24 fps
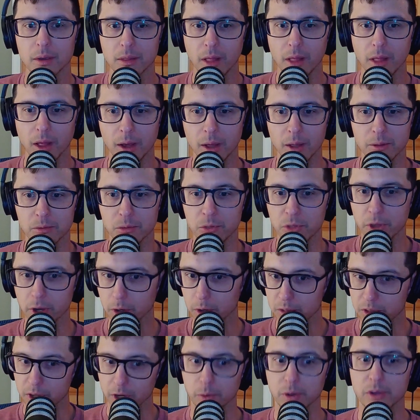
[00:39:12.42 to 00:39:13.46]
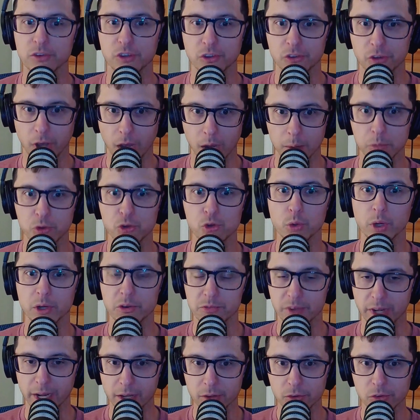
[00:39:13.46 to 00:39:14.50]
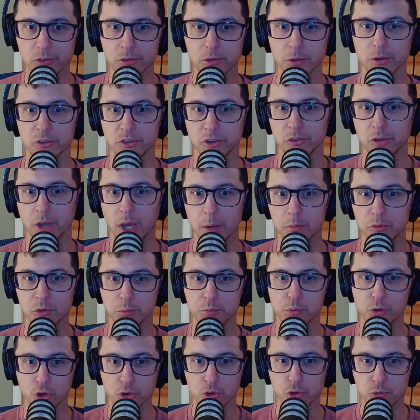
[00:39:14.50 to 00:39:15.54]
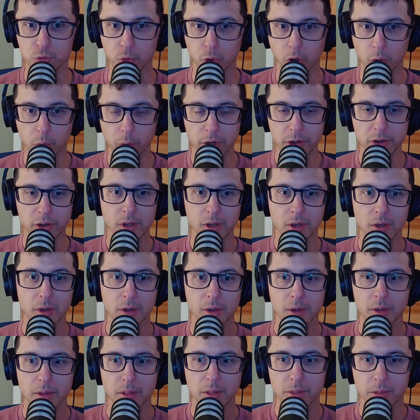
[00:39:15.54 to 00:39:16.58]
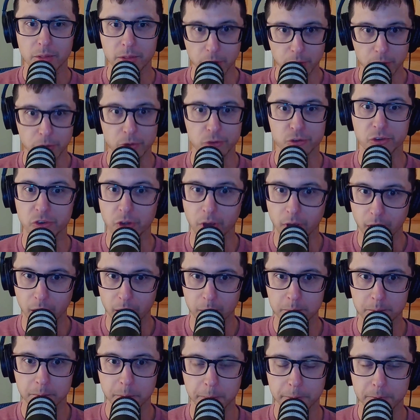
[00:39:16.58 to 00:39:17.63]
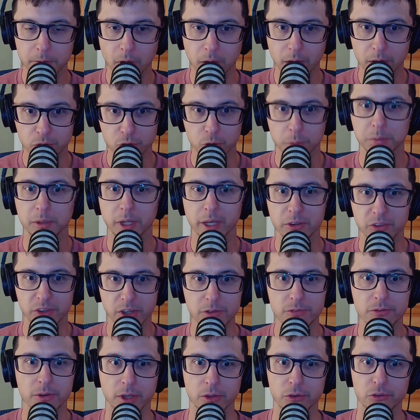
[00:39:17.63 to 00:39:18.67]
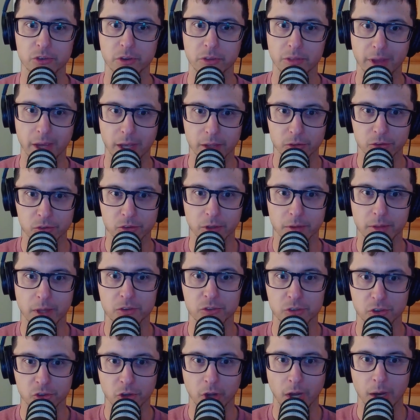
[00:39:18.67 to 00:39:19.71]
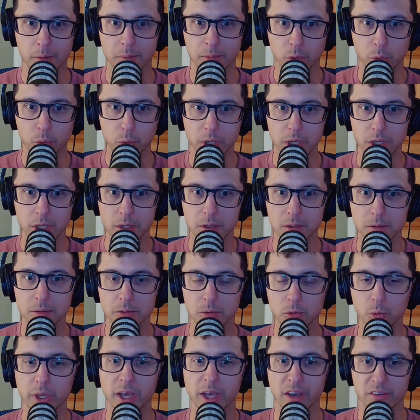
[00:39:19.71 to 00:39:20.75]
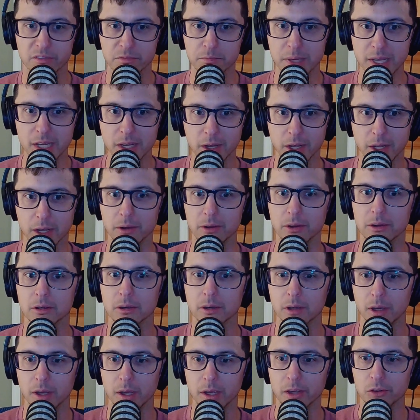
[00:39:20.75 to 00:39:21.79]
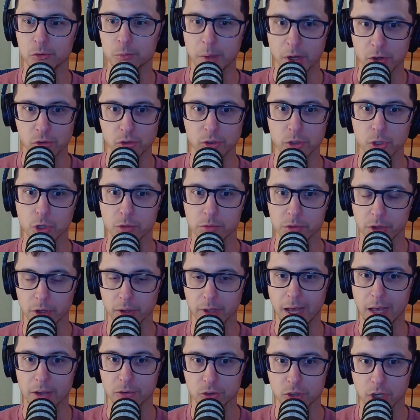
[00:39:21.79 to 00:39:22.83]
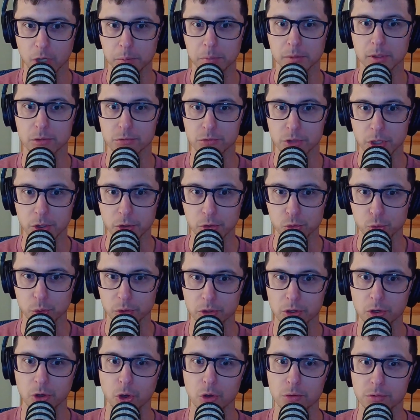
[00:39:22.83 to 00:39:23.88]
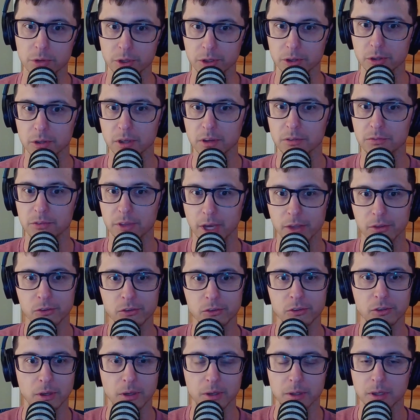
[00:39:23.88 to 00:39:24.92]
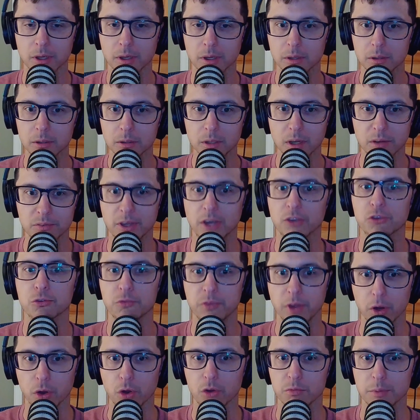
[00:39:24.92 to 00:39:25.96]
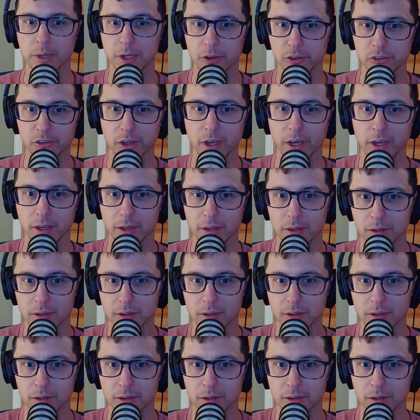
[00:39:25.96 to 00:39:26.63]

Yes. There is a time to advance. There is a time to push forward. There is a time to play defense, and that's a time that we have been in, especially over the last couple of years with COVID. If that's fair of me to say.